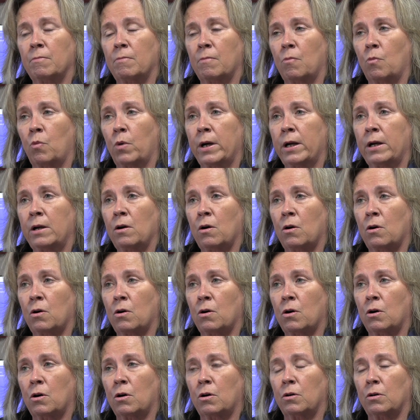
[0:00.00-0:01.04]
We
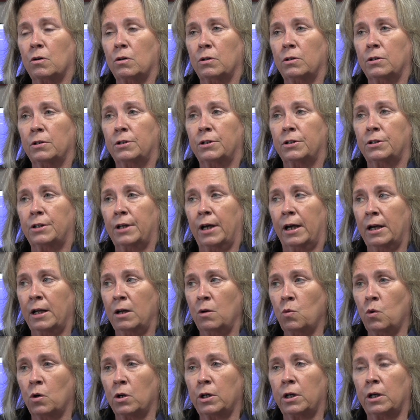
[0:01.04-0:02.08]
are steady
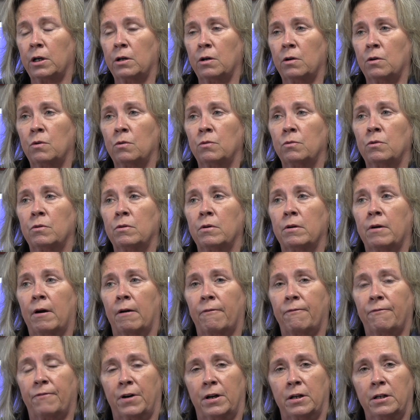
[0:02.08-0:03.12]
working on our
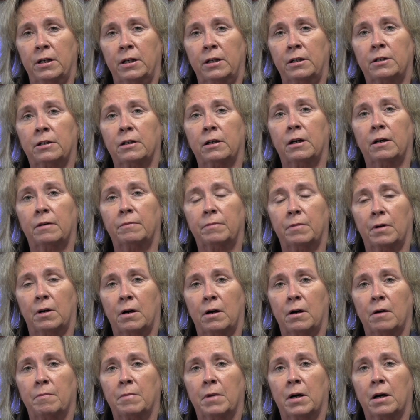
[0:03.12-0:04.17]
funding to
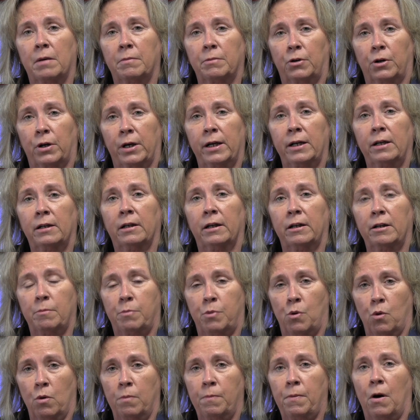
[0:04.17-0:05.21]
upgrade Lita
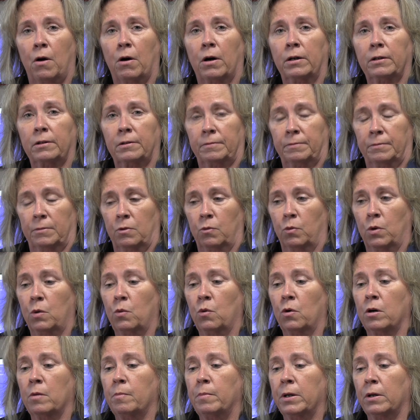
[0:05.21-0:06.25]
Poor Park. We
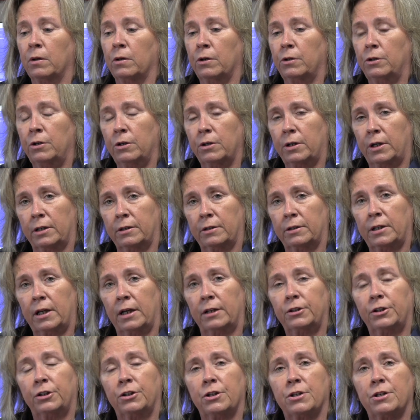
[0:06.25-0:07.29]
want to build a new
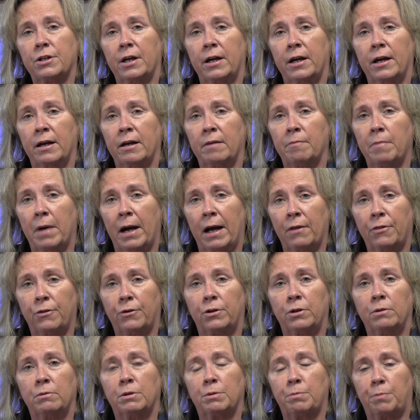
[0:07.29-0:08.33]
concession stand,
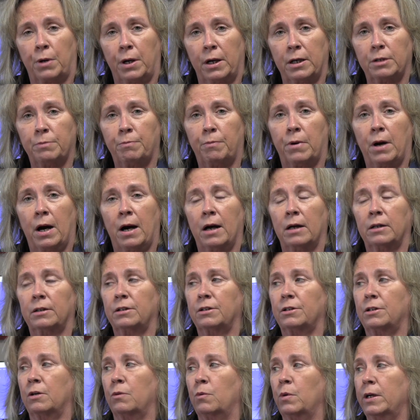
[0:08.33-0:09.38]
bathrooms, press
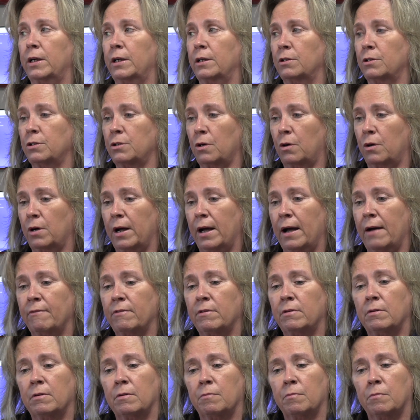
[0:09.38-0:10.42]
box, so we can start
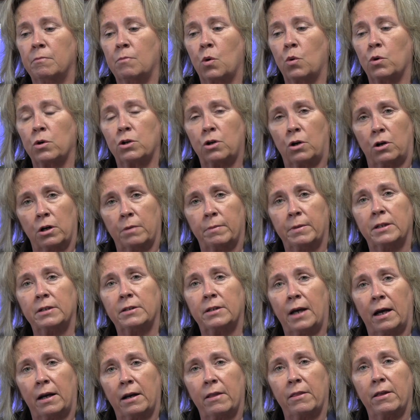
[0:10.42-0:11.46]
having more tournaments
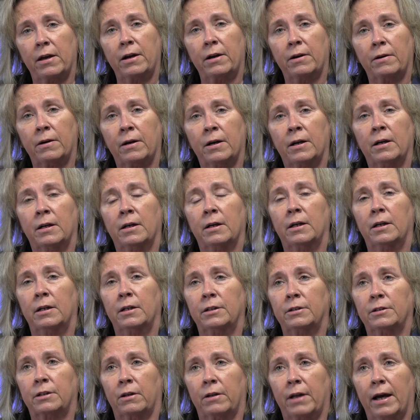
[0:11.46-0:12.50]
out of there.
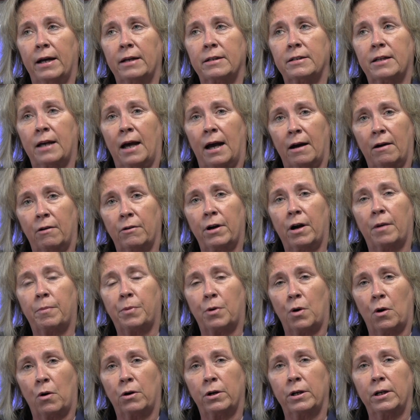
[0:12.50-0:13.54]
So that's high on our
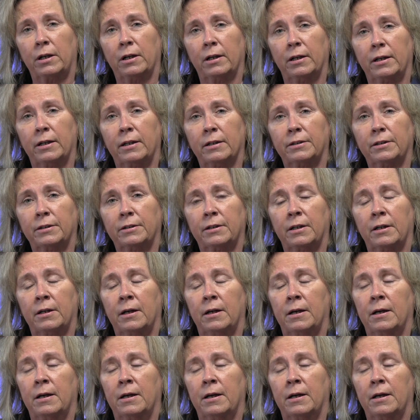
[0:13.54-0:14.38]
priority list.